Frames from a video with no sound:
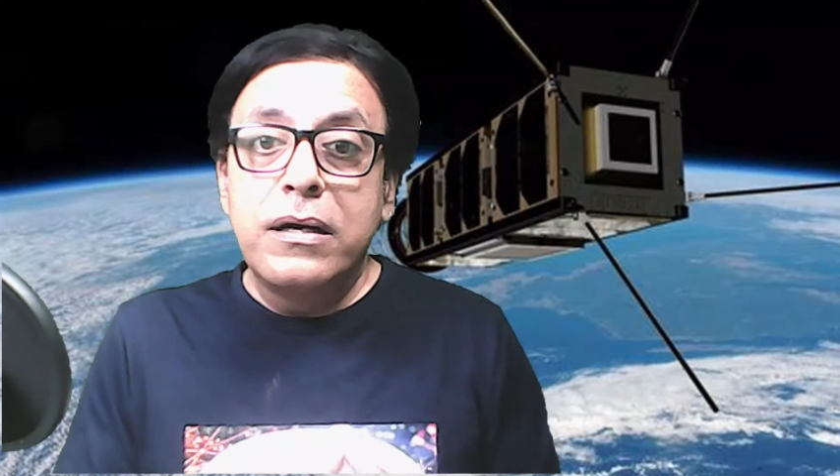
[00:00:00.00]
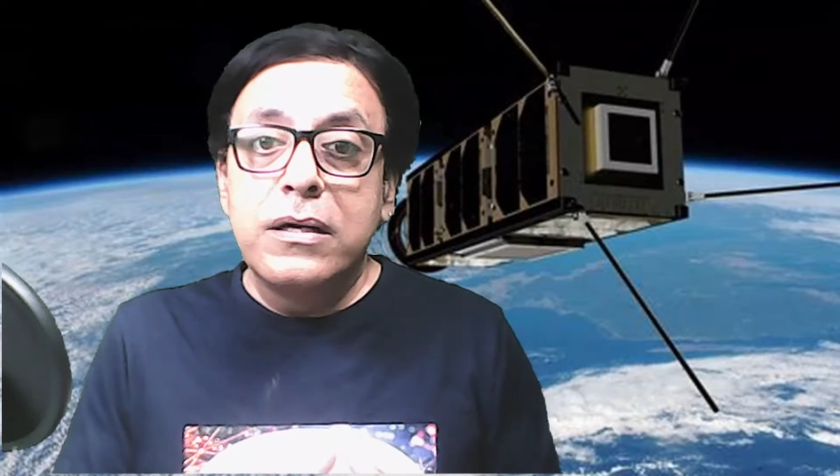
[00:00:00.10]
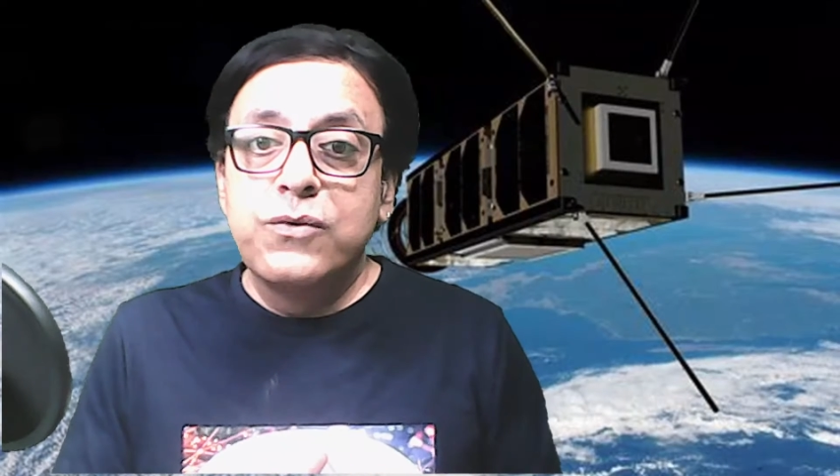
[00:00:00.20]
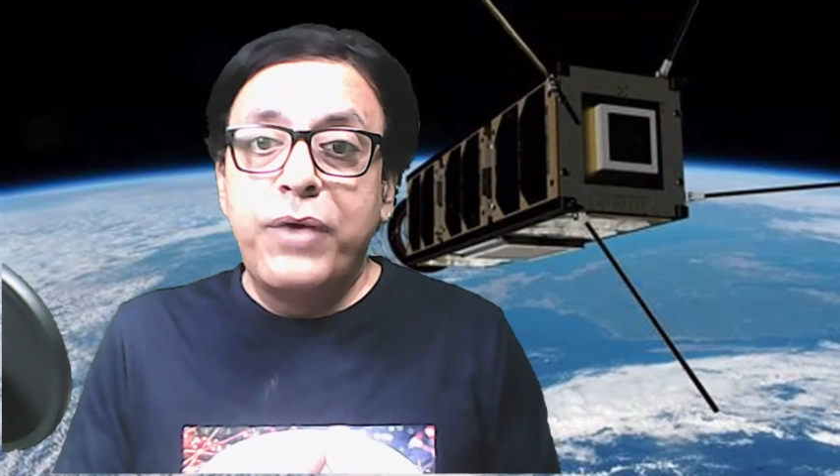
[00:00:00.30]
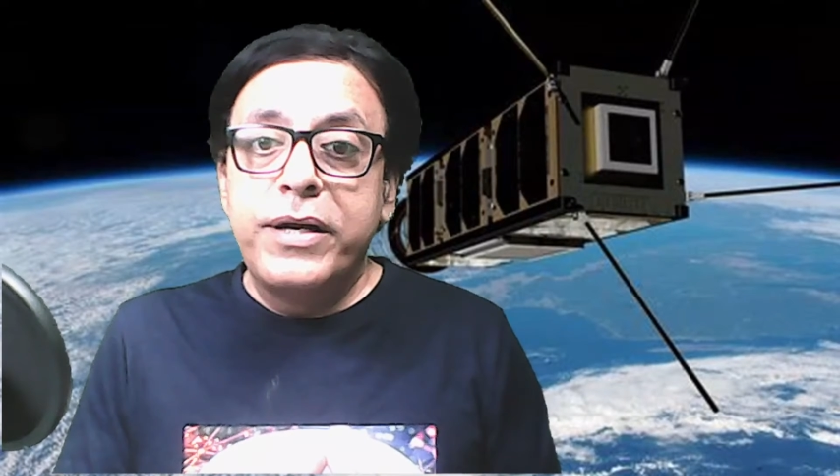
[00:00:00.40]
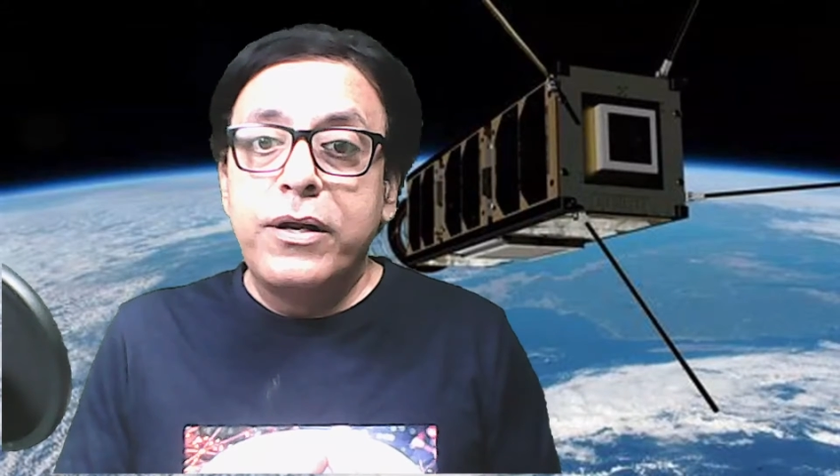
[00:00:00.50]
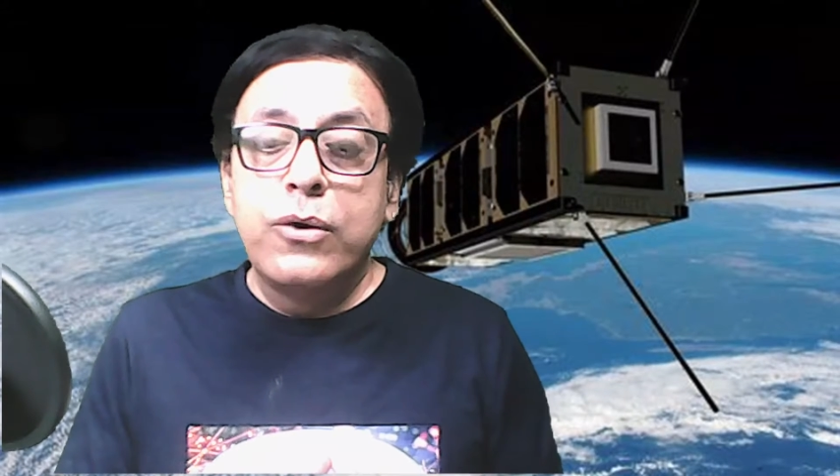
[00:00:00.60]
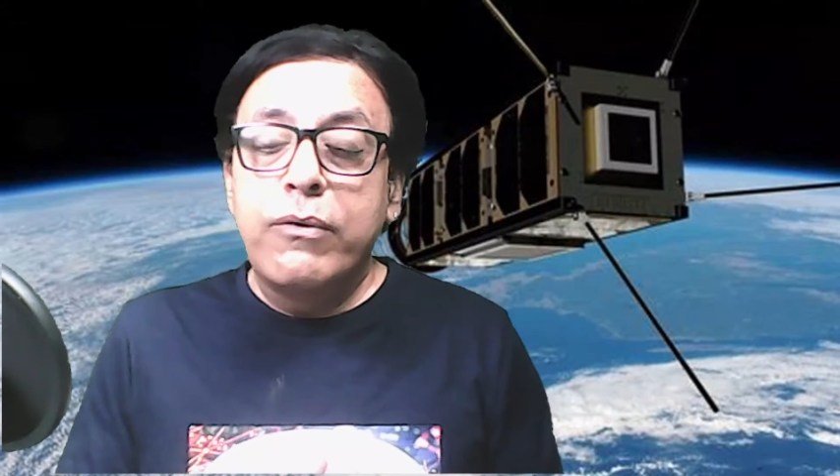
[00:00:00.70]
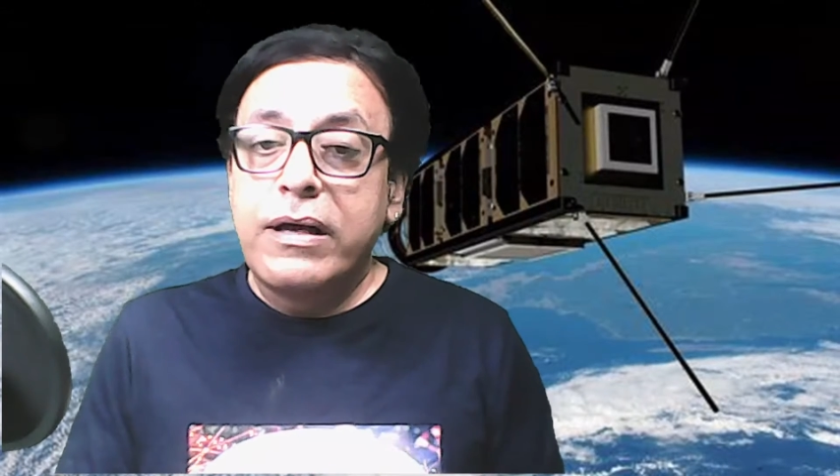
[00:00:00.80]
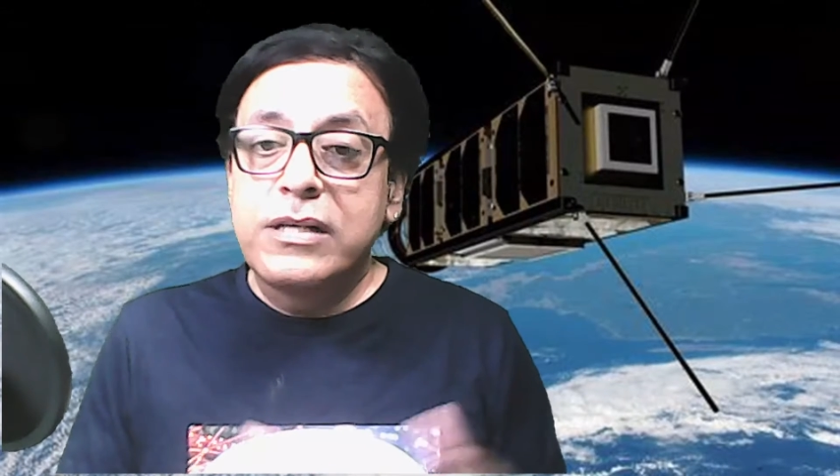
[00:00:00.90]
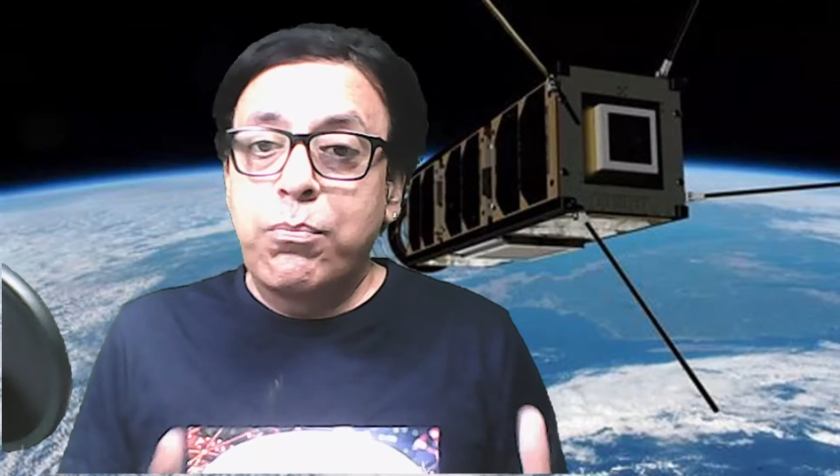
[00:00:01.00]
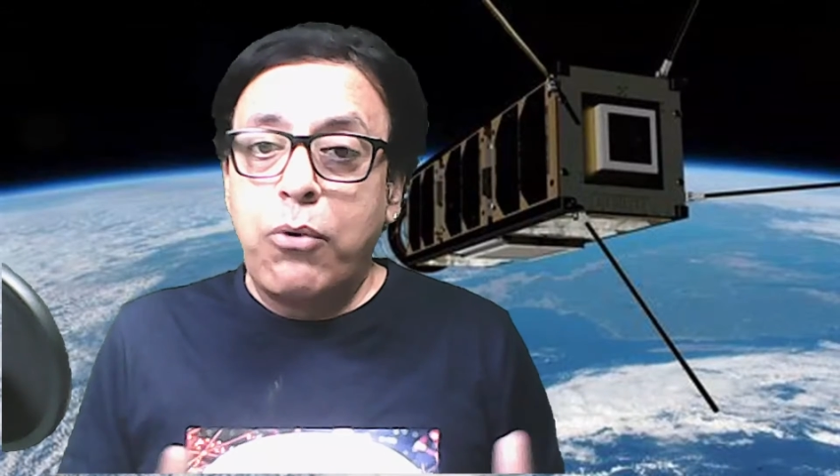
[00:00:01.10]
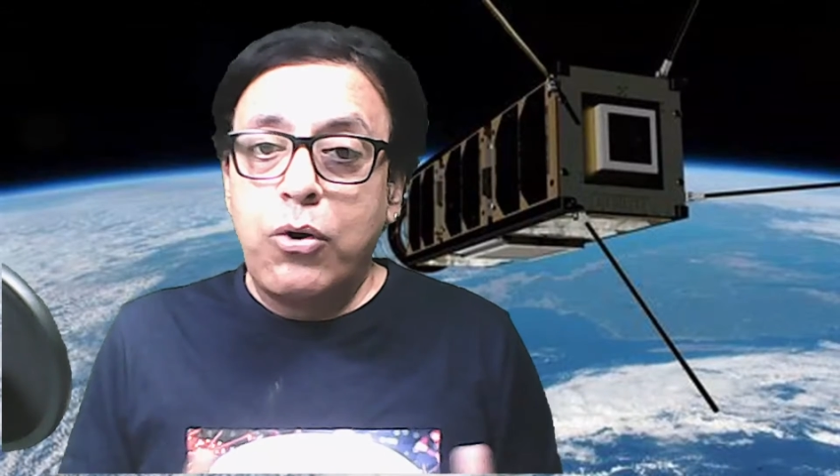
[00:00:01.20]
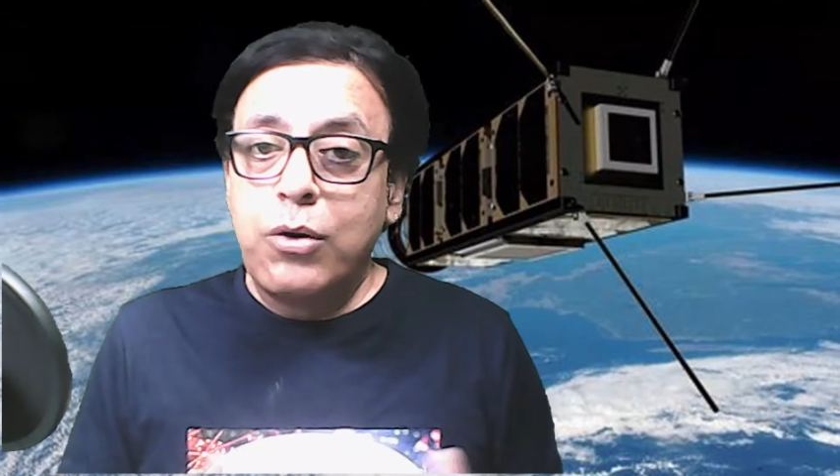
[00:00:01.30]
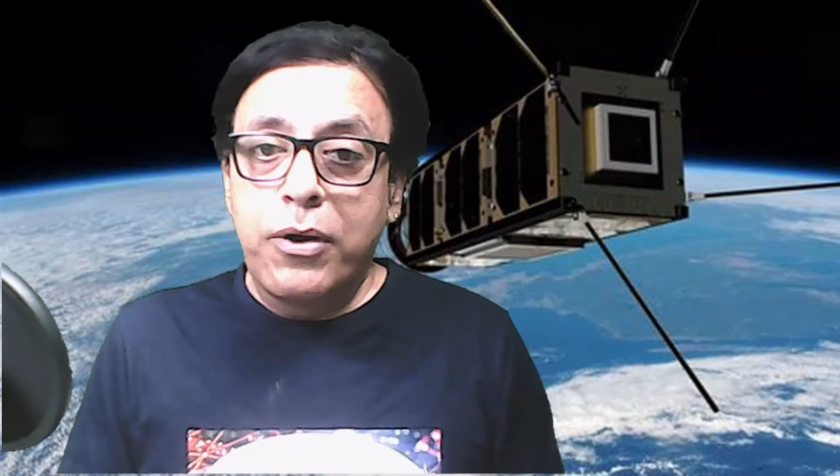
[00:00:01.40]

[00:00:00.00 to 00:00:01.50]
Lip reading: is waiting to explode,